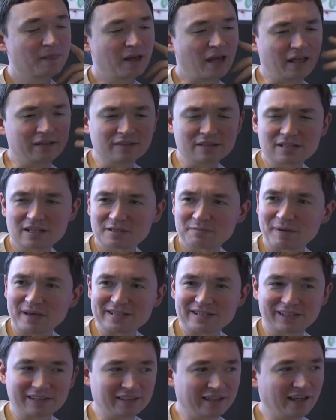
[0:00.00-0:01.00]
And this is
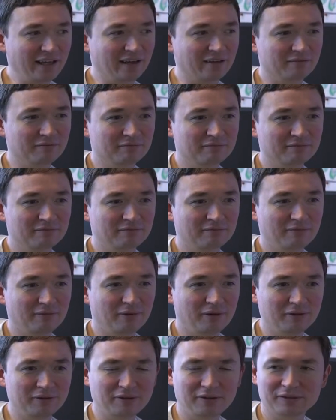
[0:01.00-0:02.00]
basically
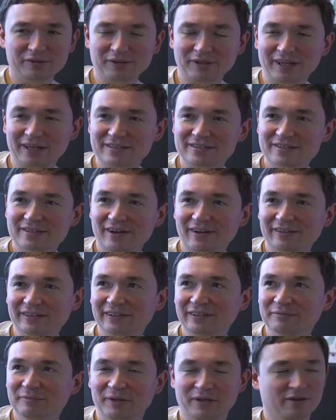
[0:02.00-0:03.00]
all you need to get
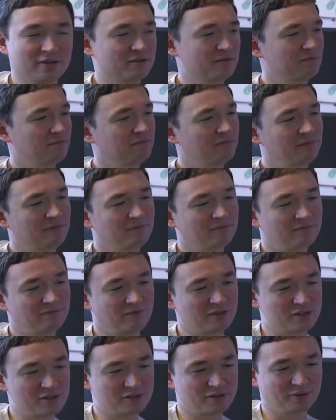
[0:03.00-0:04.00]
started, because
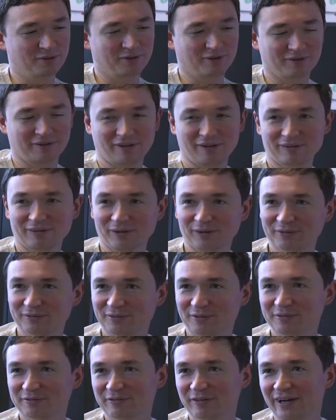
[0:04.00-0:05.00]
Visual Studio download
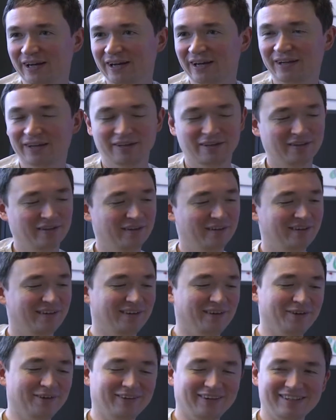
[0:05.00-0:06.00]
for free,
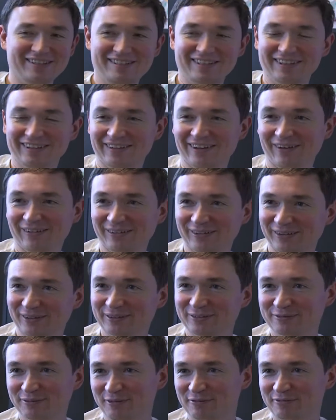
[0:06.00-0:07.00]
Unity
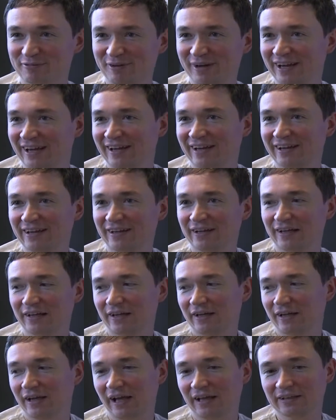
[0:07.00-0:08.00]
download for free,
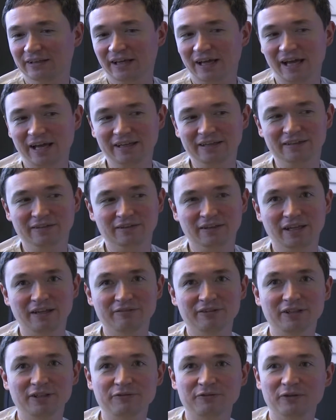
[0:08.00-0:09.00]
and then
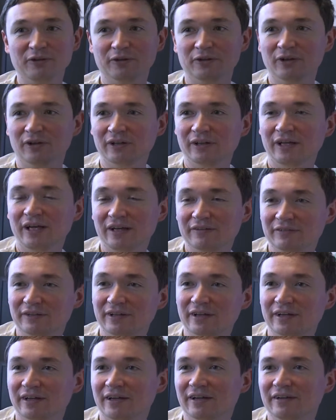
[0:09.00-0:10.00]
even if you don't have
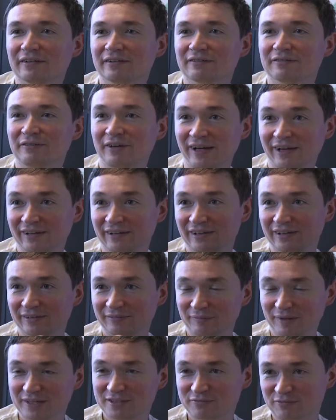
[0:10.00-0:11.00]
a real
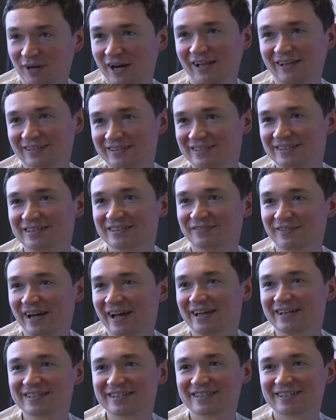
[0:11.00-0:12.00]
mixed reality
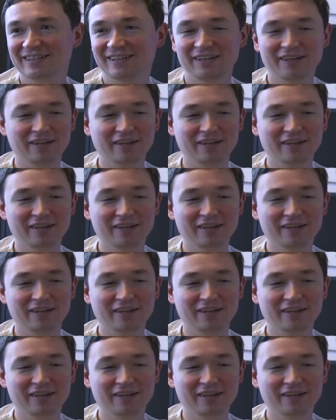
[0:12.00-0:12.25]
device,